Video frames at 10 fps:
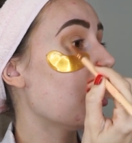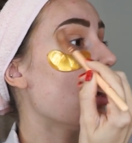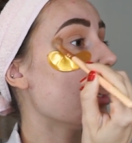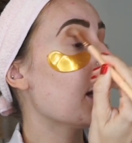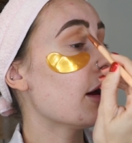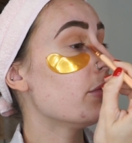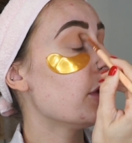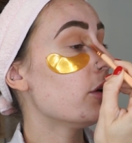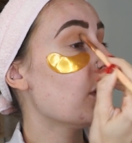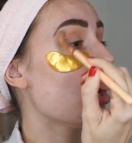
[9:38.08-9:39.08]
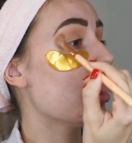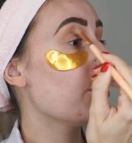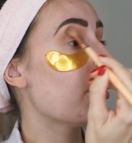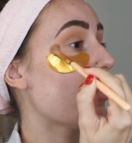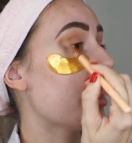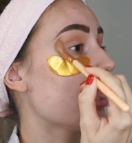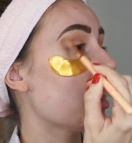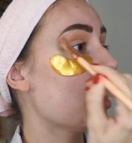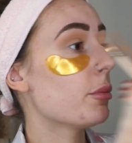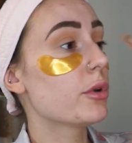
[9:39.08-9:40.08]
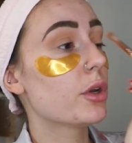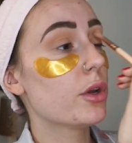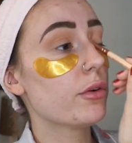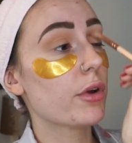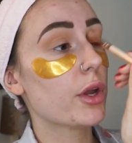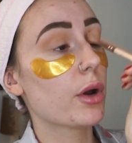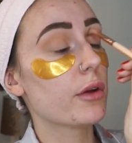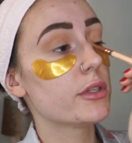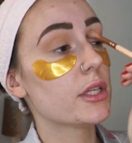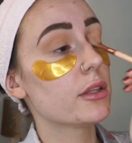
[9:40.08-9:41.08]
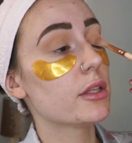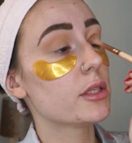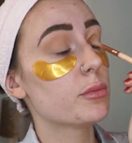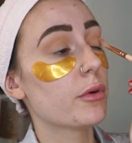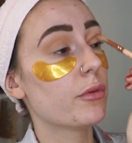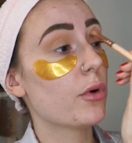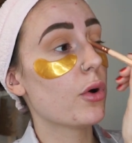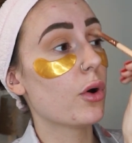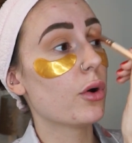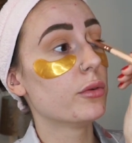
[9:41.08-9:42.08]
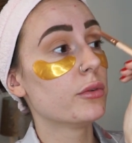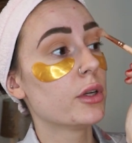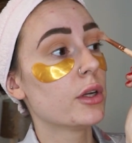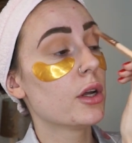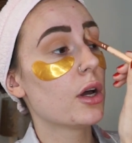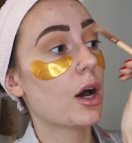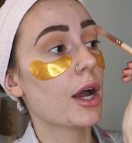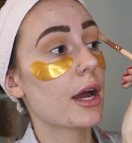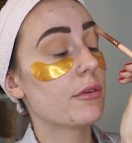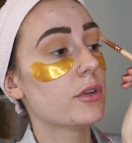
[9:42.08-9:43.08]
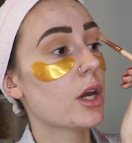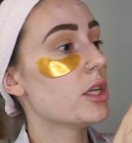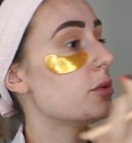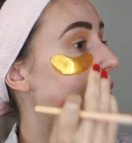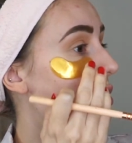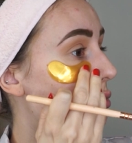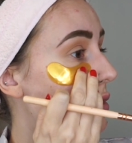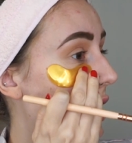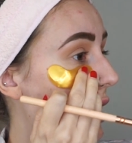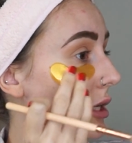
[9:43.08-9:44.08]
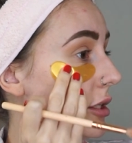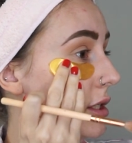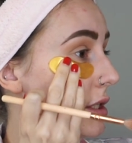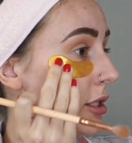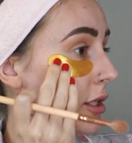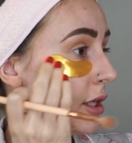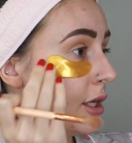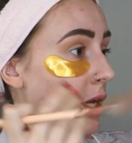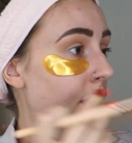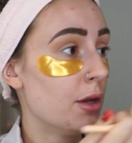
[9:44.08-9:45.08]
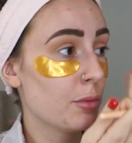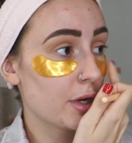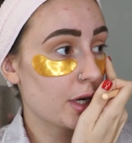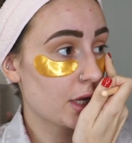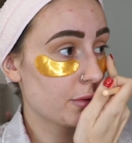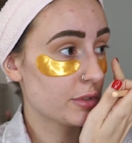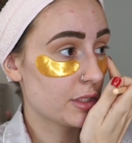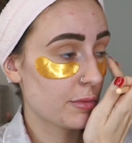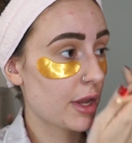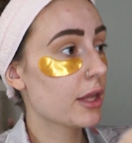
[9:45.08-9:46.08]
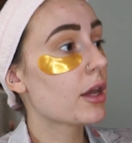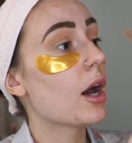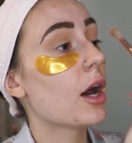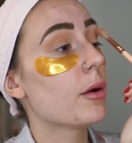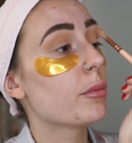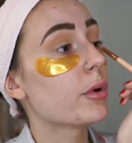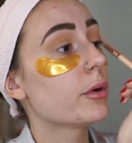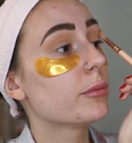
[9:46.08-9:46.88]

I am no makeup guru, I've said this before. I have no special talents when it comes to makeup.